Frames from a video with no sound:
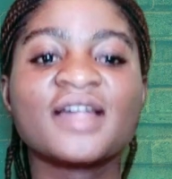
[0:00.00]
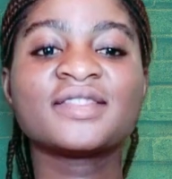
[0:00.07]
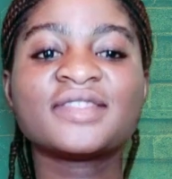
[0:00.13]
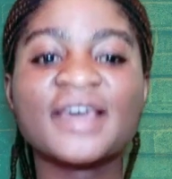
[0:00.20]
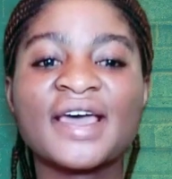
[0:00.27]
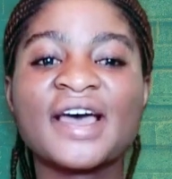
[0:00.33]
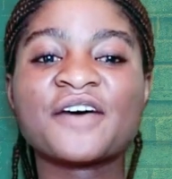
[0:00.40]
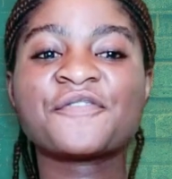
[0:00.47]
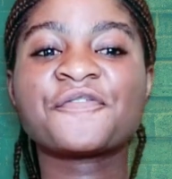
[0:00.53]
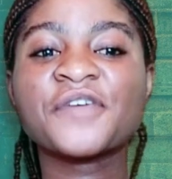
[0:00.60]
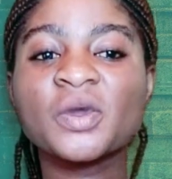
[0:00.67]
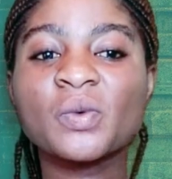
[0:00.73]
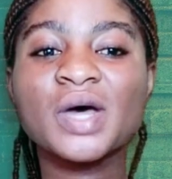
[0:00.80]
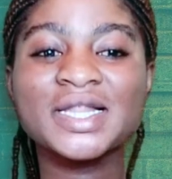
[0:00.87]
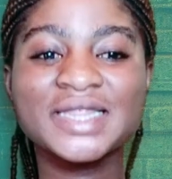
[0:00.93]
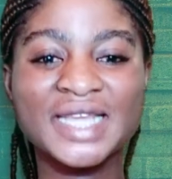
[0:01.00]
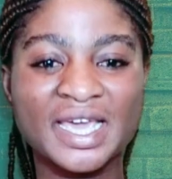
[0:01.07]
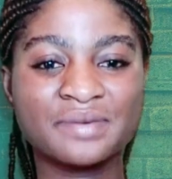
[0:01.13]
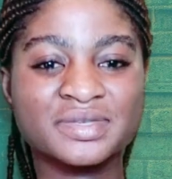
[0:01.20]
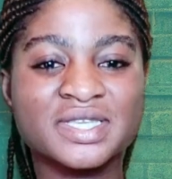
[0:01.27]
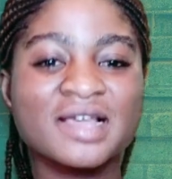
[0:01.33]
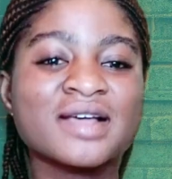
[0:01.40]
The Afiwan
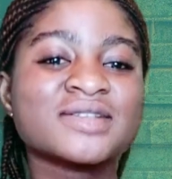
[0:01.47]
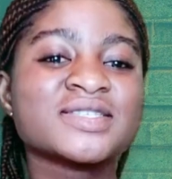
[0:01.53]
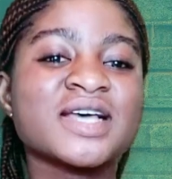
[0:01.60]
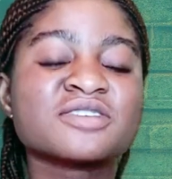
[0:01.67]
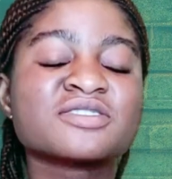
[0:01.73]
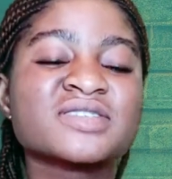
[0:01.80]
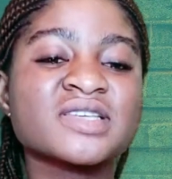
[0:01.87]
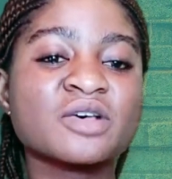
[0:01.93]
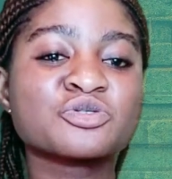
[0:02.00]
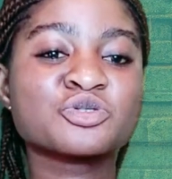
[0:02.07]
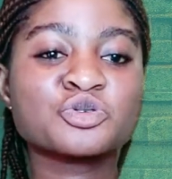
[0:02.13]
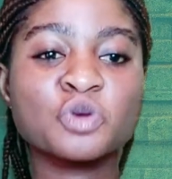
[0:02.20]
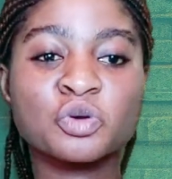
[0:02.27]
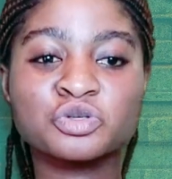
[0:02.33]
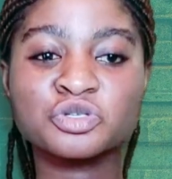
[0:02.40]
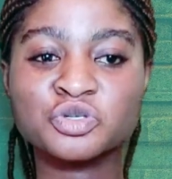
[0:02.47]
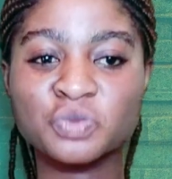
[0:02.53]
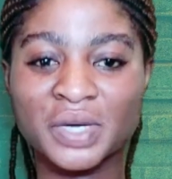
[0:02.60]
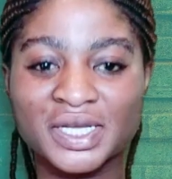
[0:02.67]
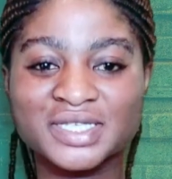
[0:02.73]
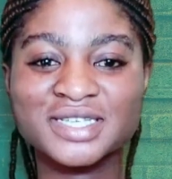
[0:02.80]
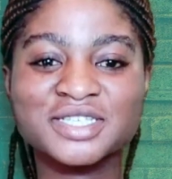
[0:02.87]
leaves. That sounds so
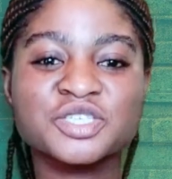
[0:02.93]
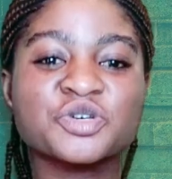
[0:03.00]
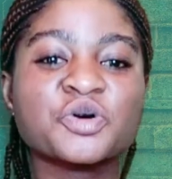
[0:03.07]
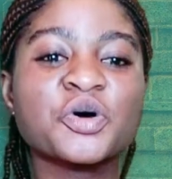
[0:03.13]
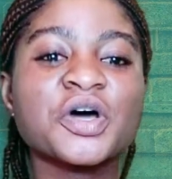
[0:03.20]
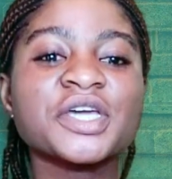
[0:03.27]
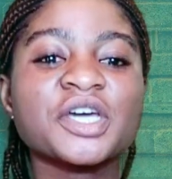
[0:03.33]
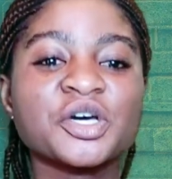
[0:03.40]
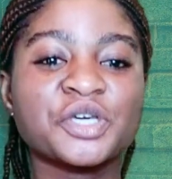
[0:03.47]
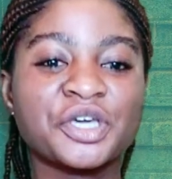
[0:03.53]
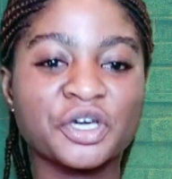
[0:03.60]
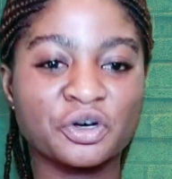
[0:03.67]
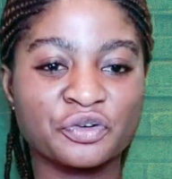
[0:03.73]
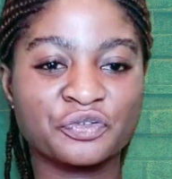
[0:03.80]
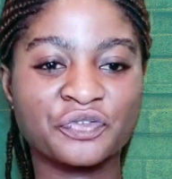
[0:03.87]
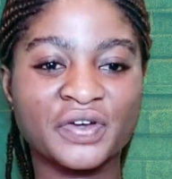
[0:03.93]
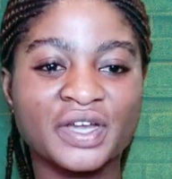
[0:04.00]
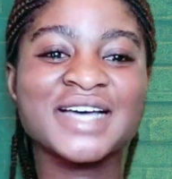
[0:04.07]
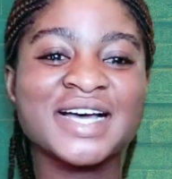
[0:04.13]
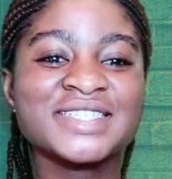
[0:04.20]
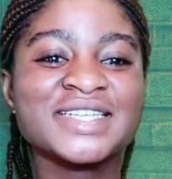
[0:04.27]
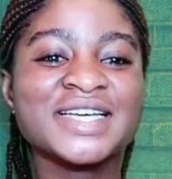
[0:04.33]
sweet to call your
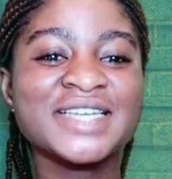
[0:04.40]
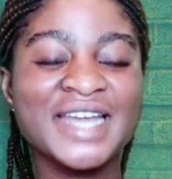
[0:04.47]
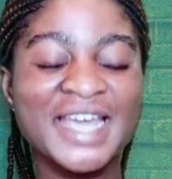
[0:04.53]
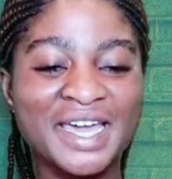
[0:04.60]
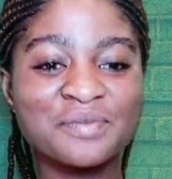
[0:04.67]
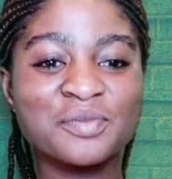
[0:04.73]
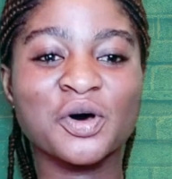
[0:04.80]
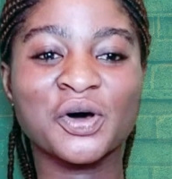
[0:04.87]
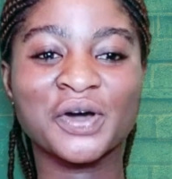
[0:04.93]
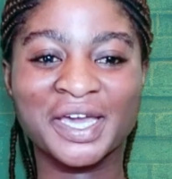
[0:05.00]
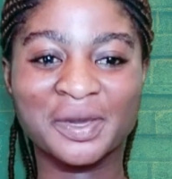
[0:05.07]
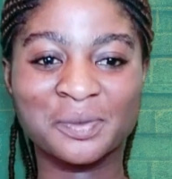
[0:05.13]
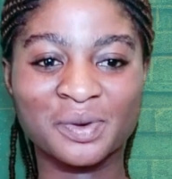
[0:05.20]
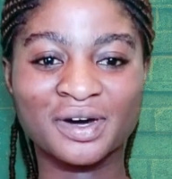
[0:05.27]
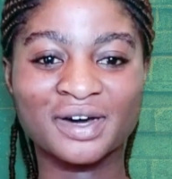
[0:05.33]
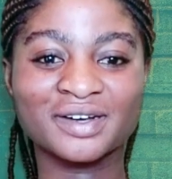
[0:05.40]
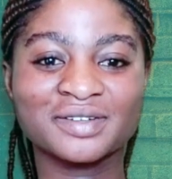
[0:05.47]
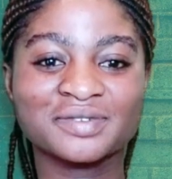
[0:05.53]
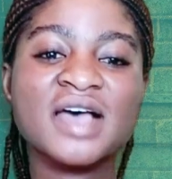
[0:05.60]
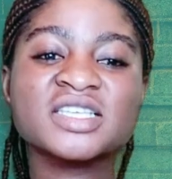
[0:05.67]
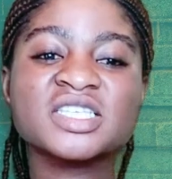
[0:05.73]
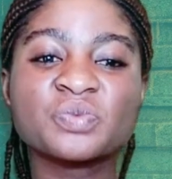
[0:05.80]
girlfriend than the leaf or
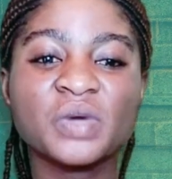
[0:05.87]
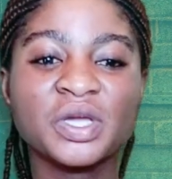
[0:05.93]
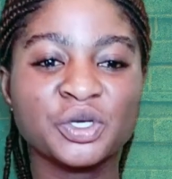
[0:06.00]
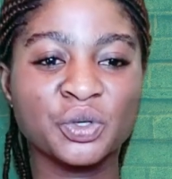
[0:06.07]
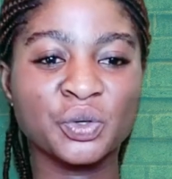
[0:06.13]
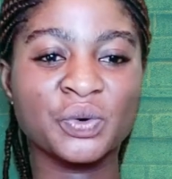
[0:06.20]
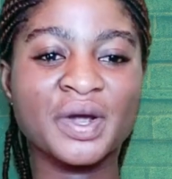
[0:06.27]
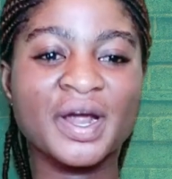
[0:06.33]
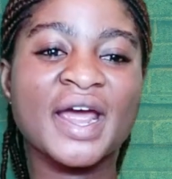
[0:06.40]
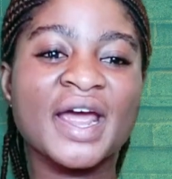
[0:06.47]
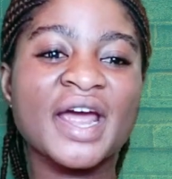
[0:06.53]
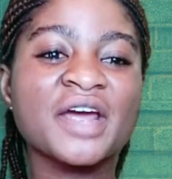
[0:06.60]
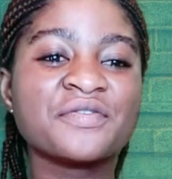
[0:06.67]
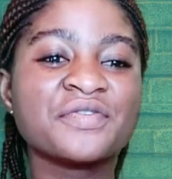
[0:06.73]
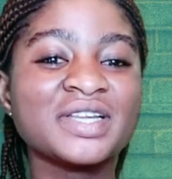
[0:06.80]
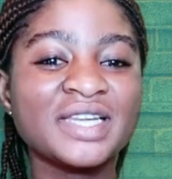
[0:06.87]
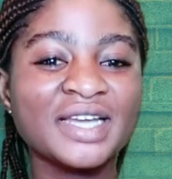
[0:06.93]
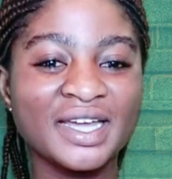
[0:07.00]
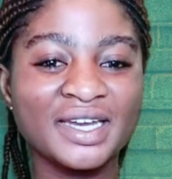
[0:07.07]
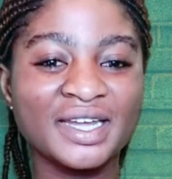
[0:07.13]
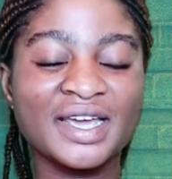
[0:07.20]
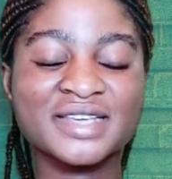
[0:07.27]
Ohemaa. As we know, every
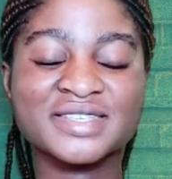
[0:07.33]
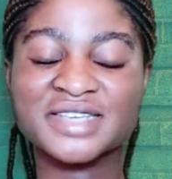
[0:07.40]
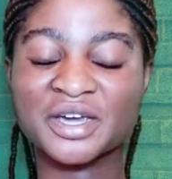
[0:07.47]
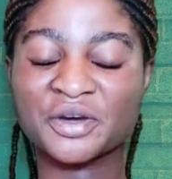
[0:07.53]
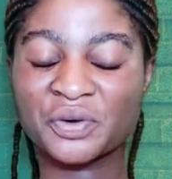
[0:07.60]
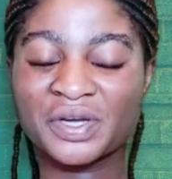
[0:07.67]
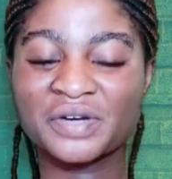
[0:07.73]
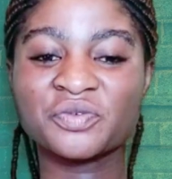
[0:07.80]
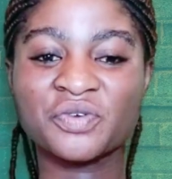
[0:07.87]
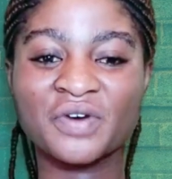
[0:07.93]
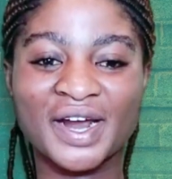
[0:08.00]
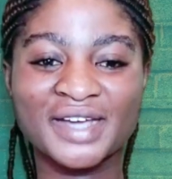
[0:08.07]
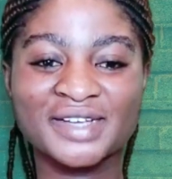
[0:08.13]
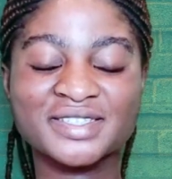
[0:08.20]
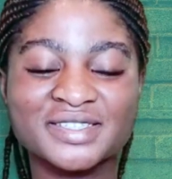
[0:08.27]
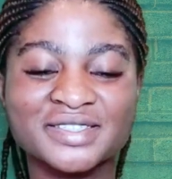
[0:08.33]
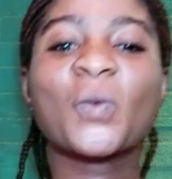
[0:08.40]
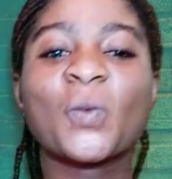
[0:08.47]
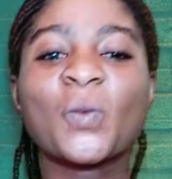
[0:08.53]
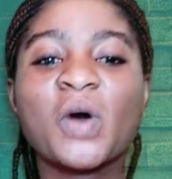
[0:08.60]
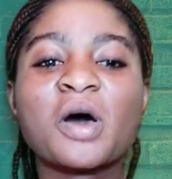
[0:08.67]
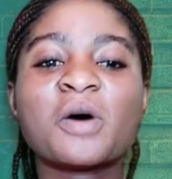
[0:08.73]
lady is a queen, right?
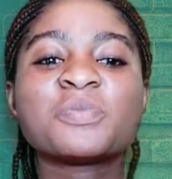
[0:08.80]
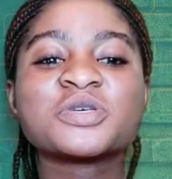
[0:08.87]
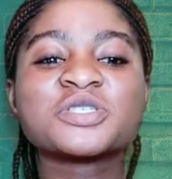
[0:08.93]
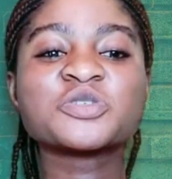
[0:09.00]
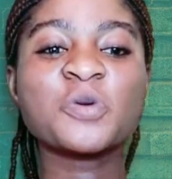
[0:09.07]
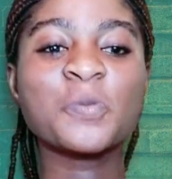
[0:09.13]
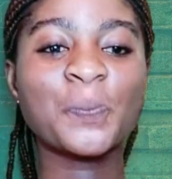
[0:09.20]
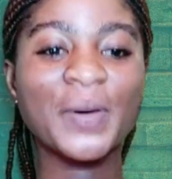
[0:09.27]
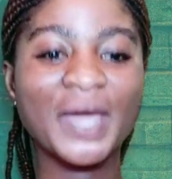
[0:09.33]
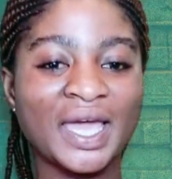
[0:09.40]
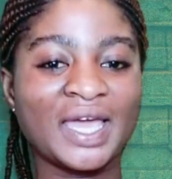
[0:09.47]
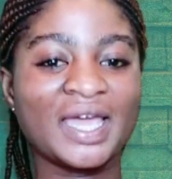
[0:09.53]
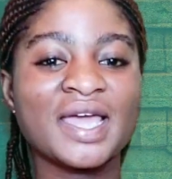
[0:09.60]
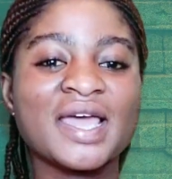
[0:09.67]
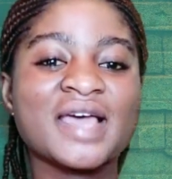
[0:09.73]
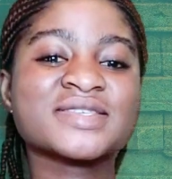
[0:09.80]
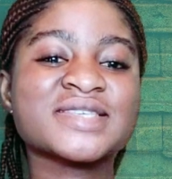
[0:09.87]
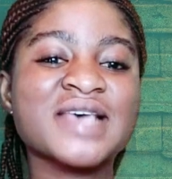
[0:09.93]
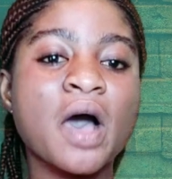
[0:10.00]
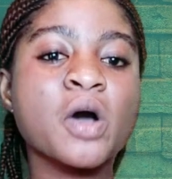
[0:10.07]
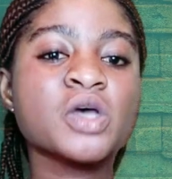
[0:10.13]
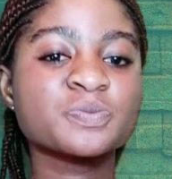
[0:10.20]
Well, Bosom Pyung
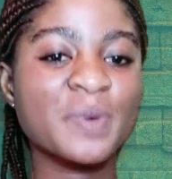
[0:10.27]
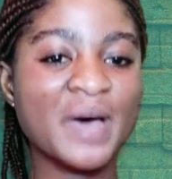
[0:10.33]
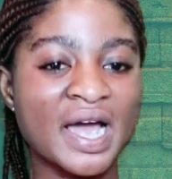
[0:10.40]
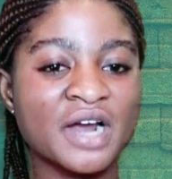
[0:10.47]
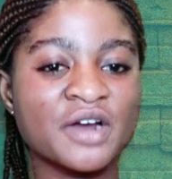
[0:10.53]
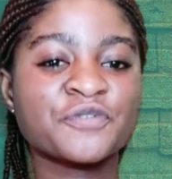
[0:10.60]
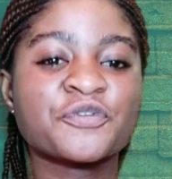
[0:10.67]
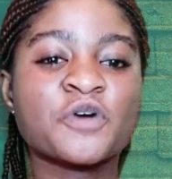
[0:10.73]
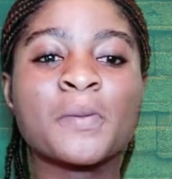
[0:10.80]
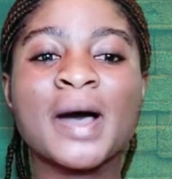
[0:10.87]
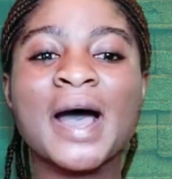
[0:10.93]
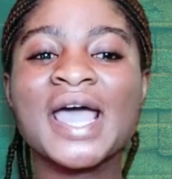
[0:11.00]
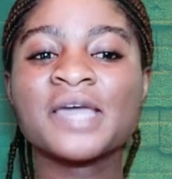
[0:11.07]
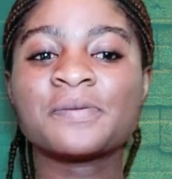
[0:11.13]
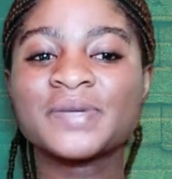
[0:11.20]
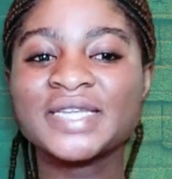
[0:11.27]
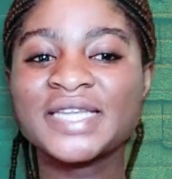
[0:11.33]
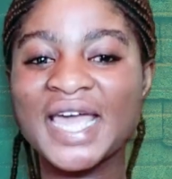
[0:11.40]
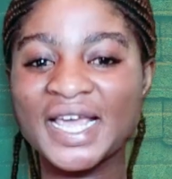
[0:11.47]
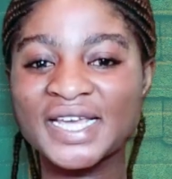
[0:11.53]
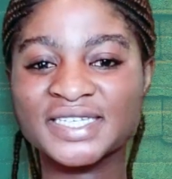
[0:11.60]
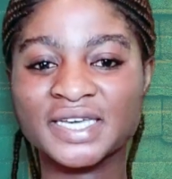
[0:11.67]
is out back from
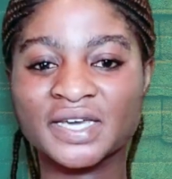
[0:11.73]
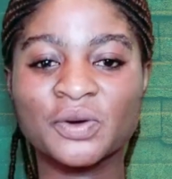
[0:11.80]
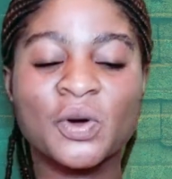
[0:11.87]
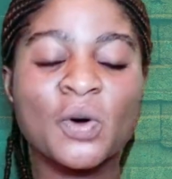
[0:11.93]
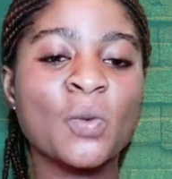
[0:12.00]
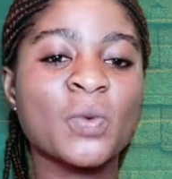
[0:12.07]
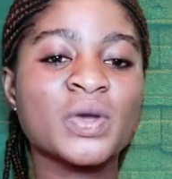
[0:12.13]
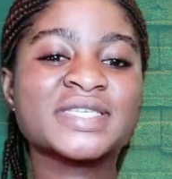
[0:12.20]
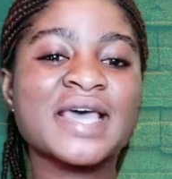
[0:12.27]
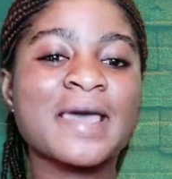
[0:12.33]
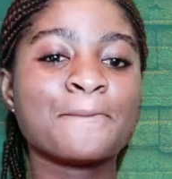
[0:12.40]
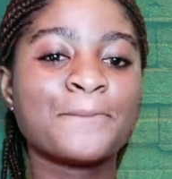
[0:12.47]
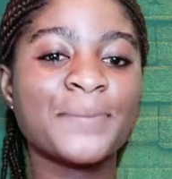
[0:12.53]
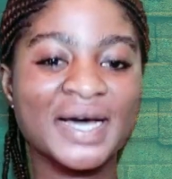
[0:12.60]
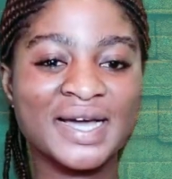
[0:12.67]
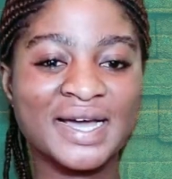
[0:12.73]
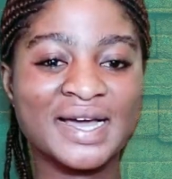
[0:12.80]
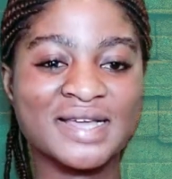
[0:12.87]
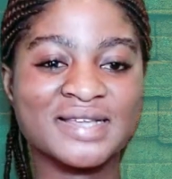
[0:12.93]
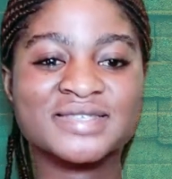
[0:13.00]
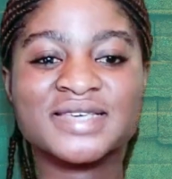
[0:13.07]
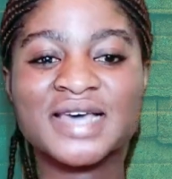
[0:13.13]
hibernation with a
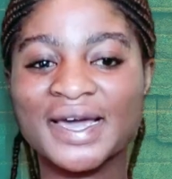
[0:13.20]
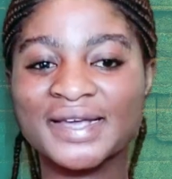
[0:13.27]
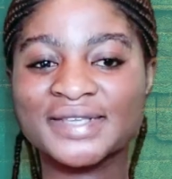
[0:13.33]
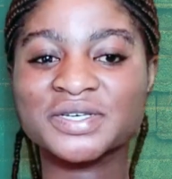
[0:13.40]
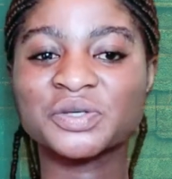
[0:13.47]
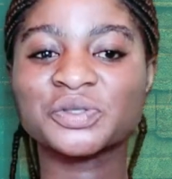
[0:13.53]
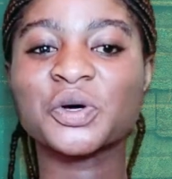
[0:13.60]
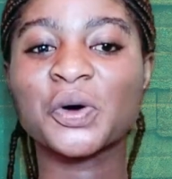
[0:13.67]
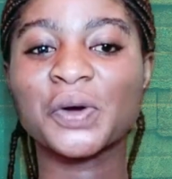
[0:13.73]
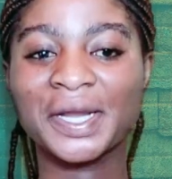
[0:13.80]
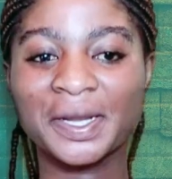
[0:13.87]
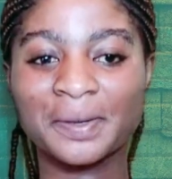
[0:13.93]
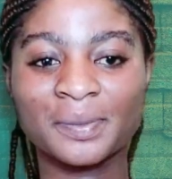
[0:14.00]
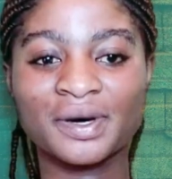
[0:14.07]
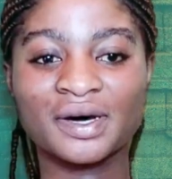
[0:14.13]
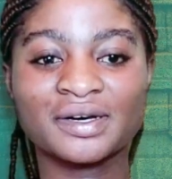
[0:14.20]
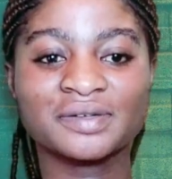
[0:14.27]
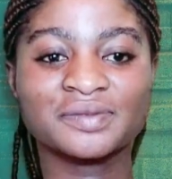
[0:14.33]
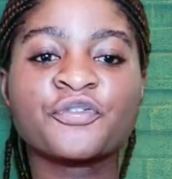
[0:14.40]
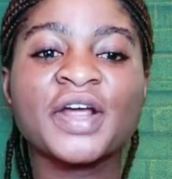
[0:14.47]
banger titled Ohemaa.